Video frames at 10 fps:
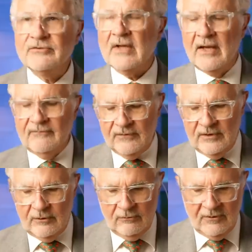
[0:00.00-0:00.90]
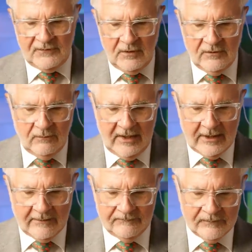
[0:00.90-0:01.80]
it's time for the review of the
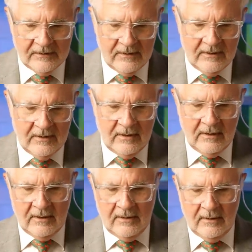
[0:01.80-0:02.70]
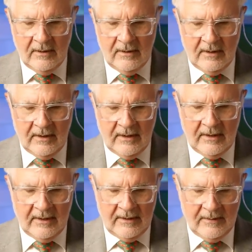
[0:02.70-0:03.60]
week.
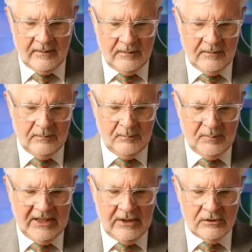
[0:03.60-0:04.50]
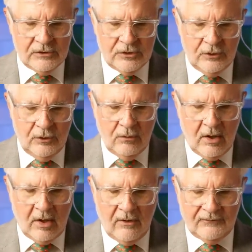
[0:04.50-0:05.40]
Uh, Bean to
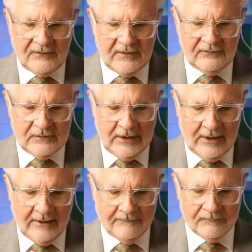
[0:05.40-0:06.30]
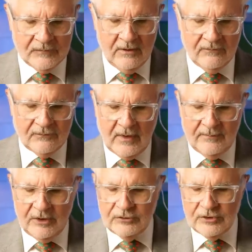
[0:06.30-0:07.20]
All 50
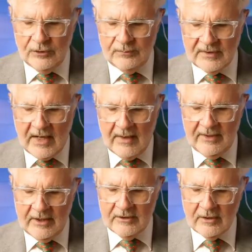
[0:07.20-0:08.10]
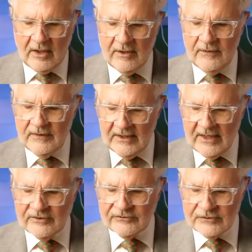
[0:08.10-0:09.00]
from YouTube commented on the
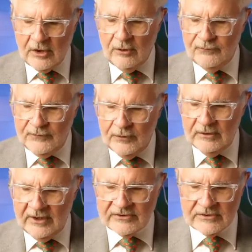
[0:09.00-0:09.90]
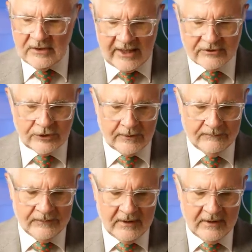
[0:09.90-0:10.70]
Yes No Food List lecture.